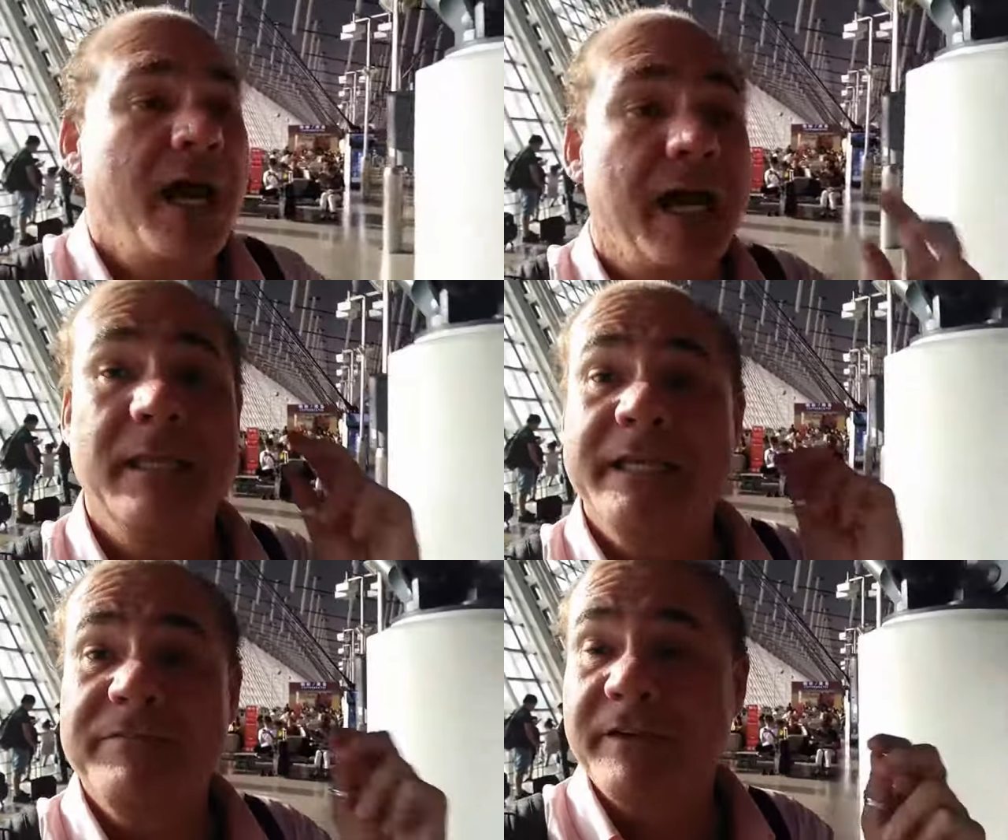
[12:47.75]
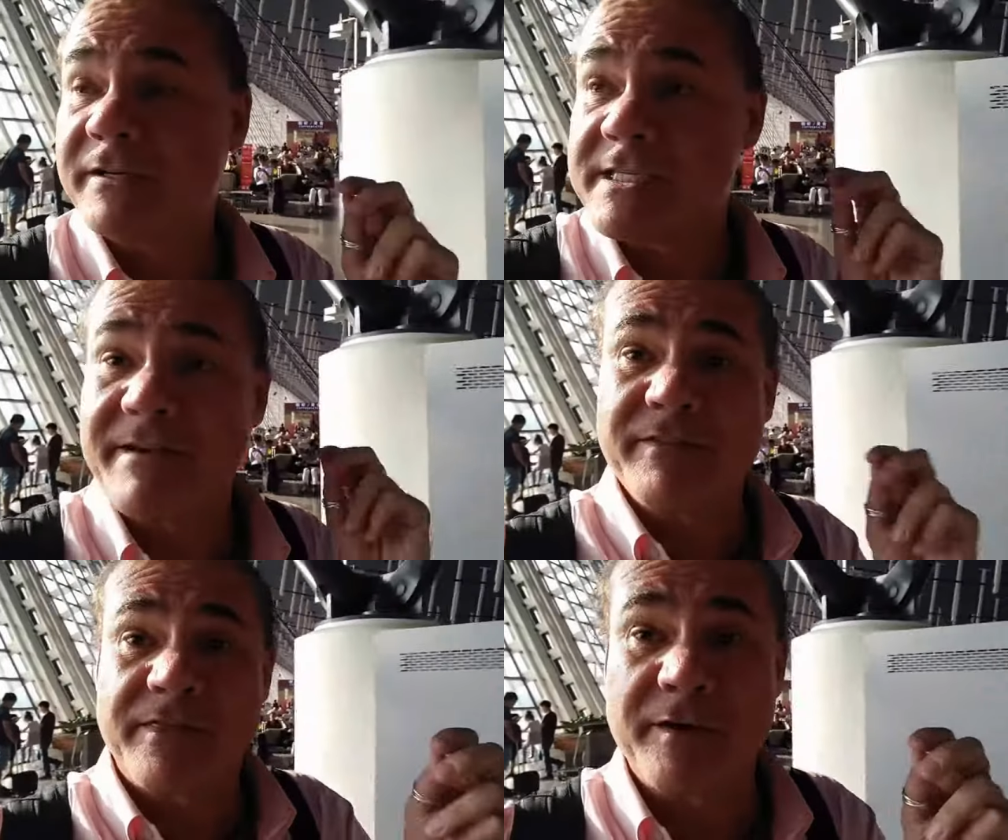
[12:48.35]
I leave here at
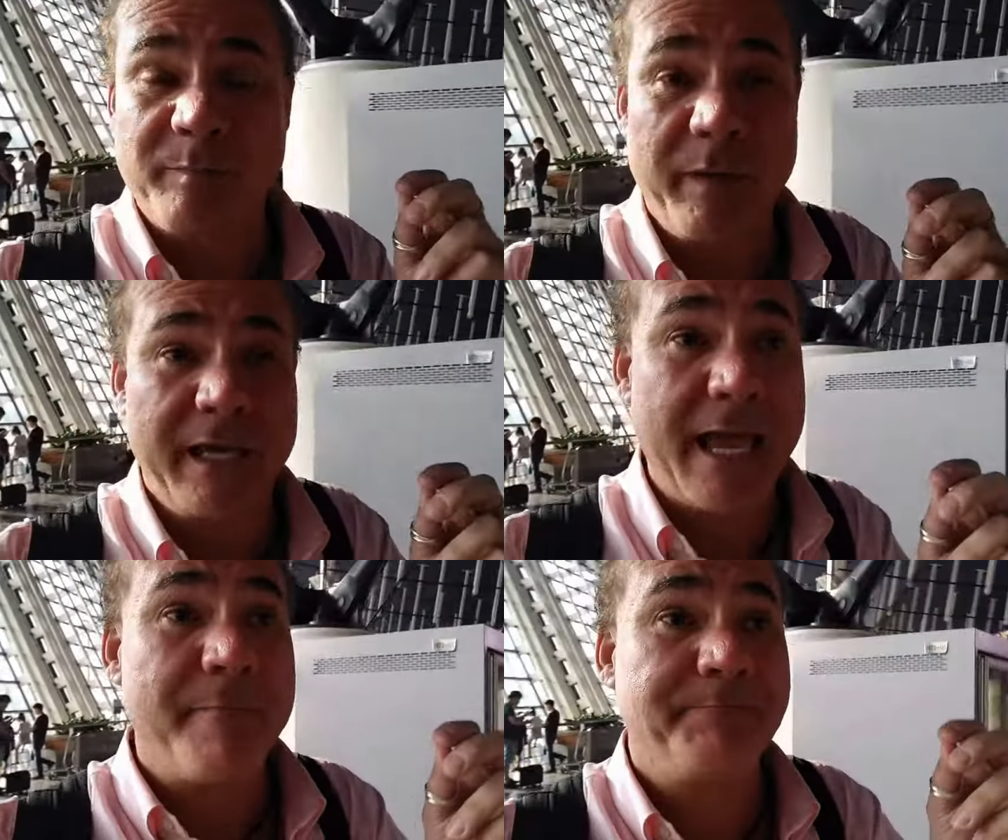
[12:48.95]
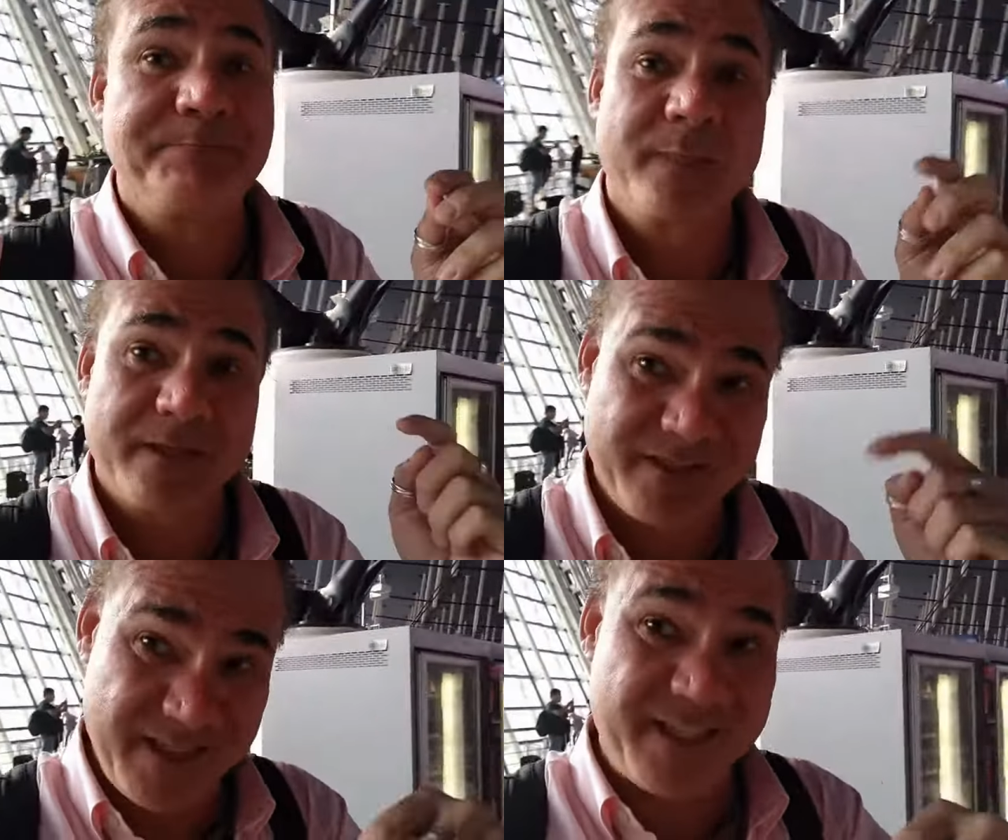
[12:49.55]
7:30 p.m.
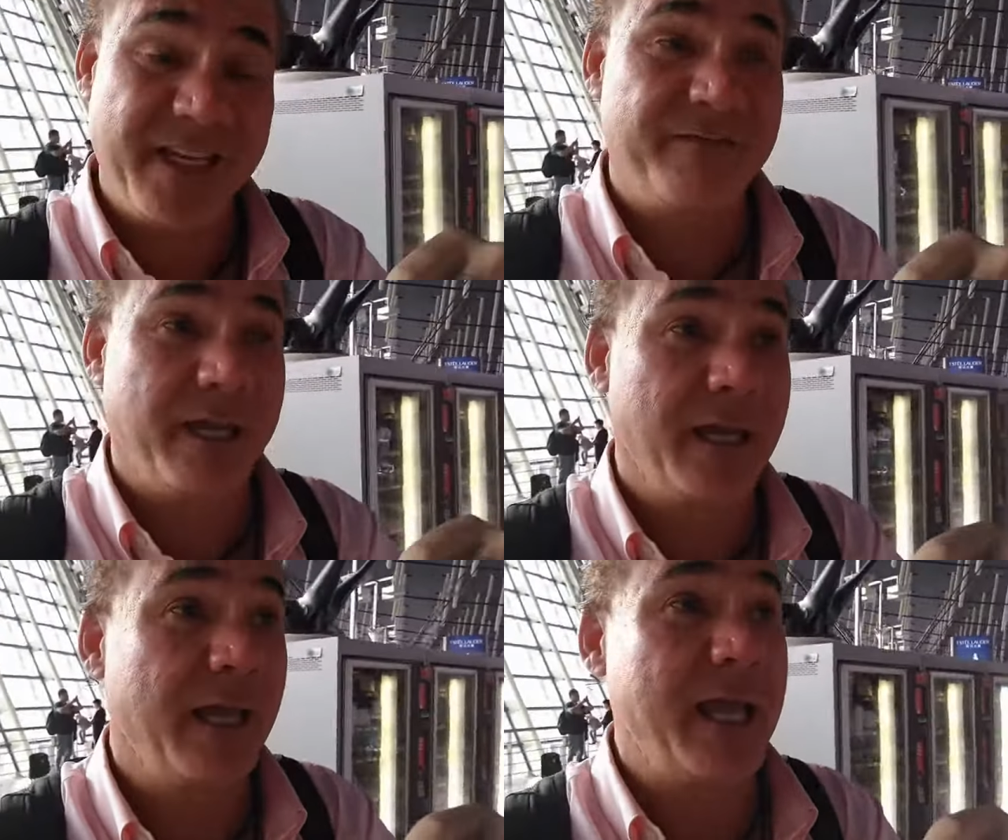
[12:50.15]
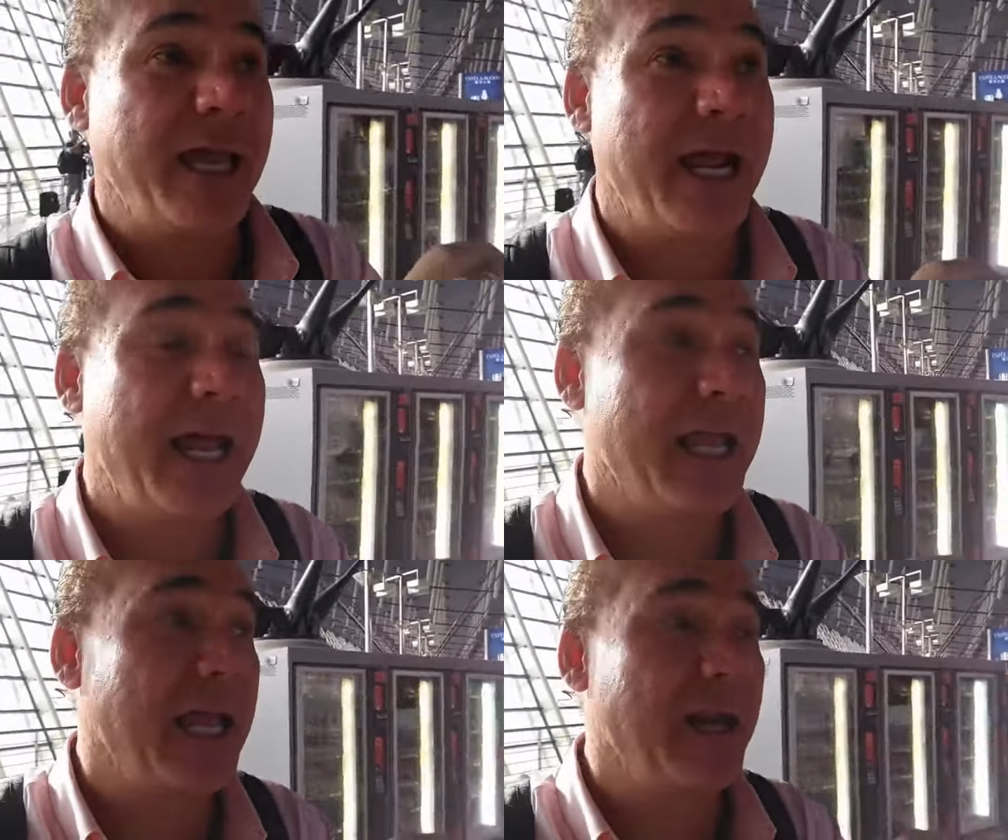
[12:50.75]
this evening, and
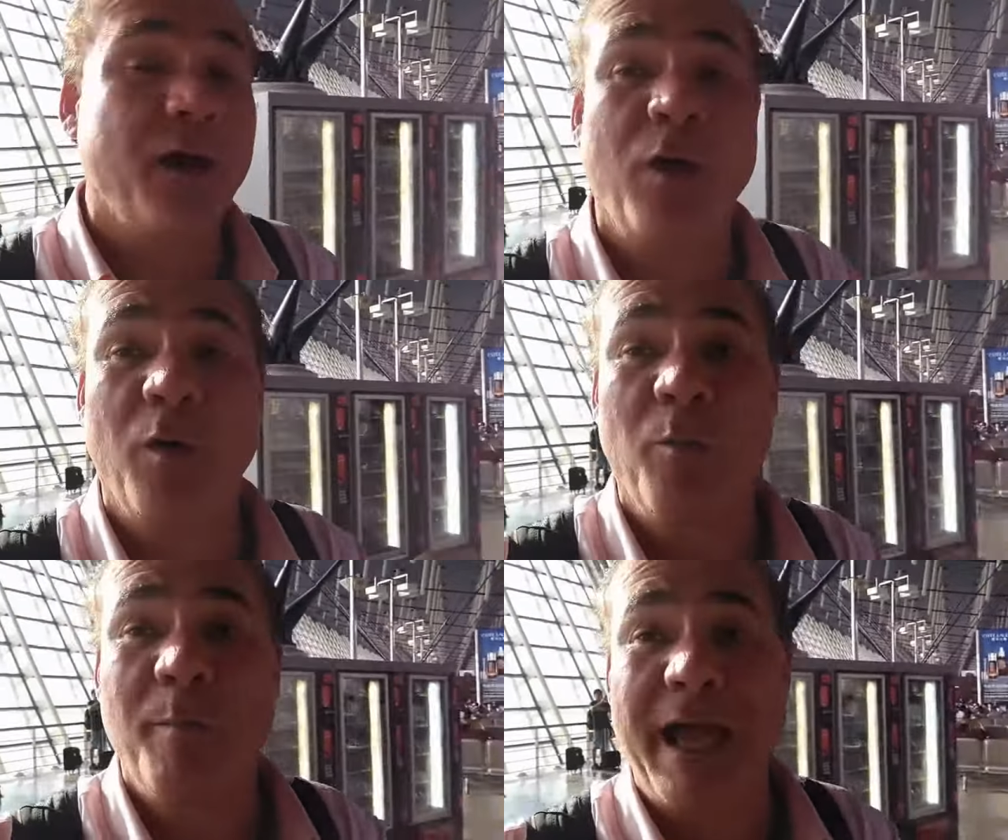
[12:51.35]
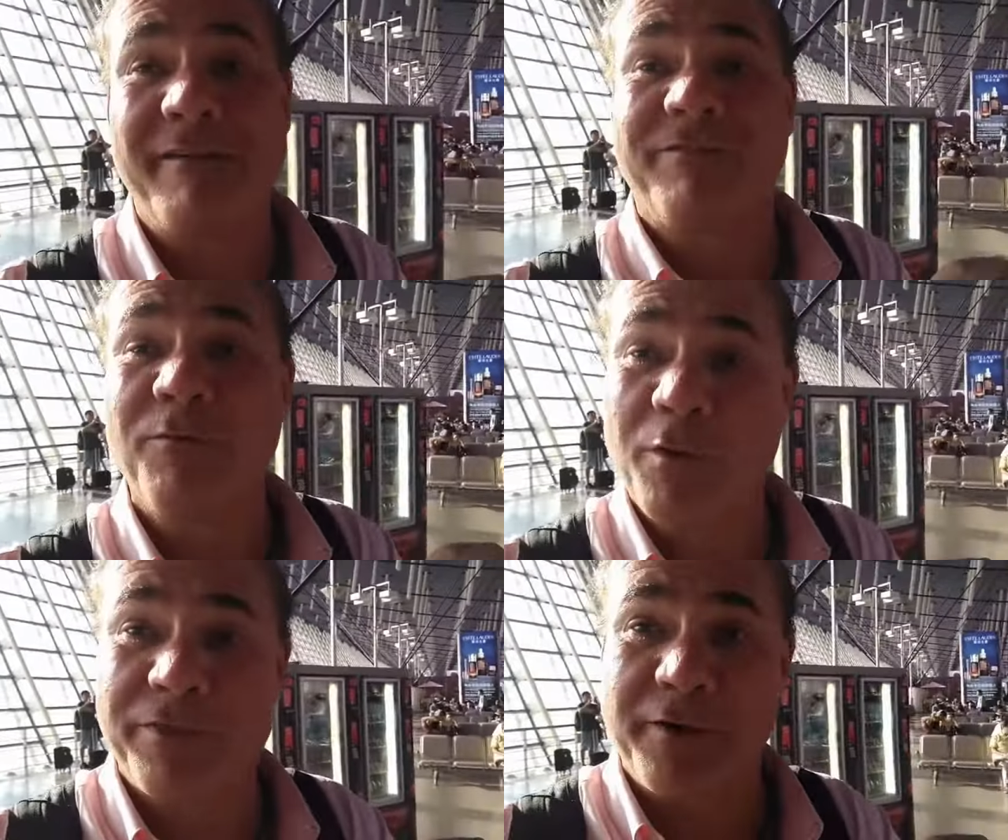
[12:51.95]
I get home at
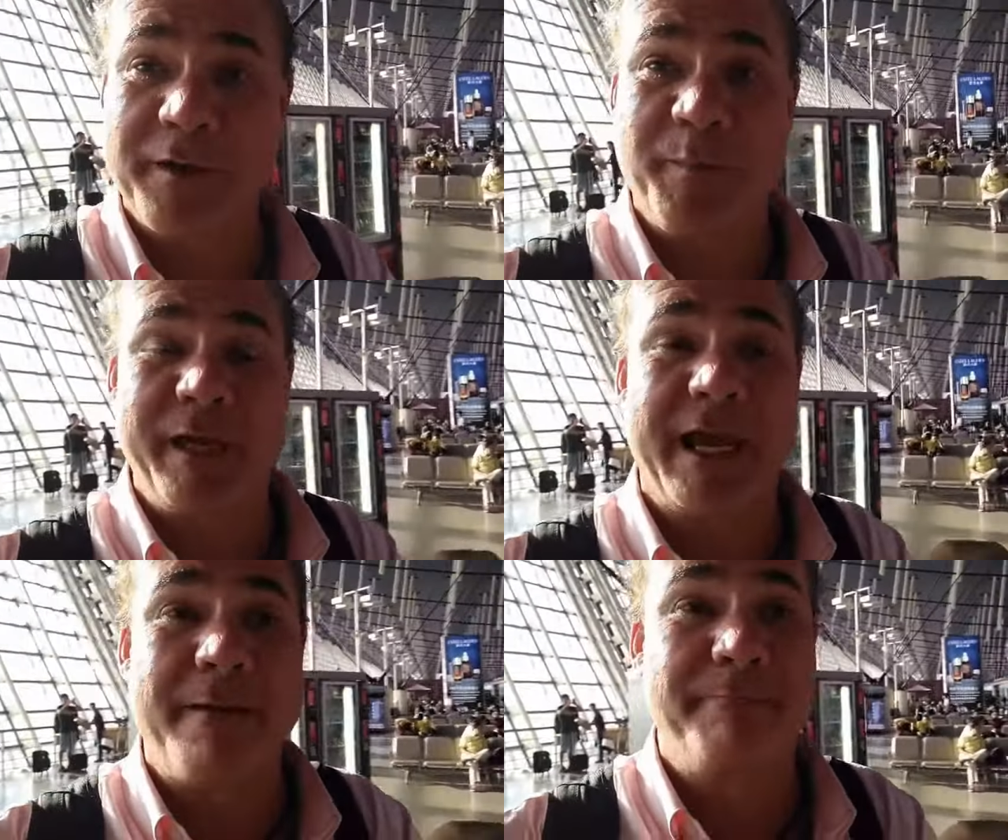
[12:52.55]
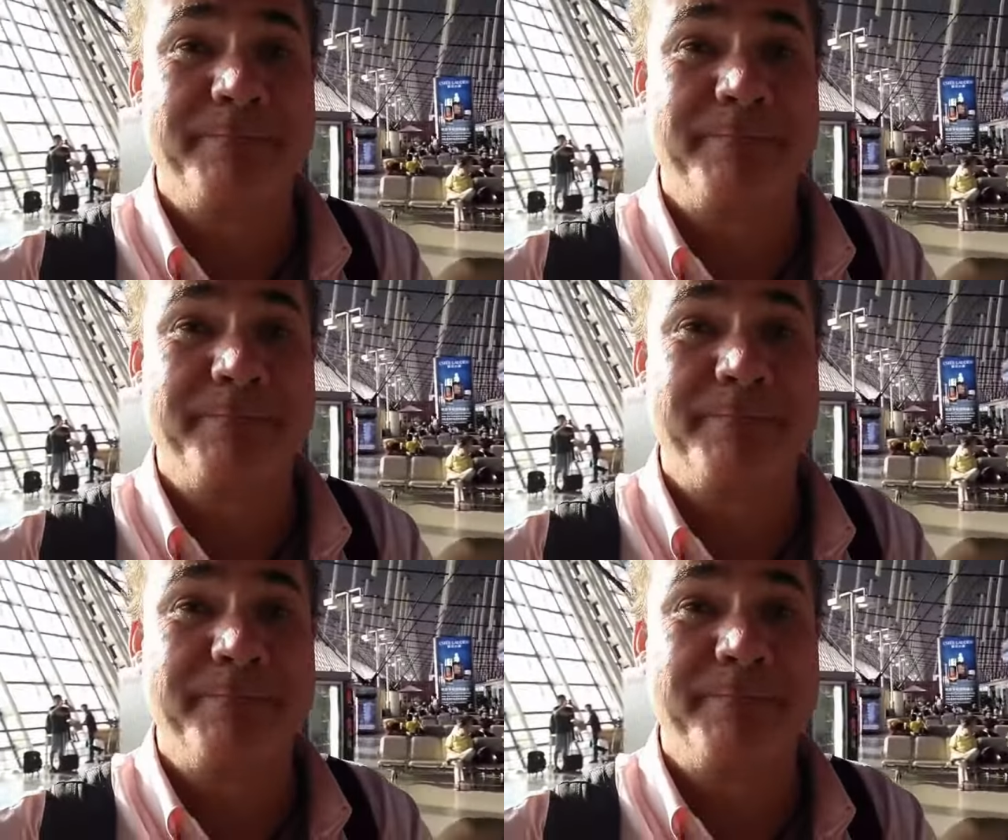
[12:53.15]
4:30 p.m.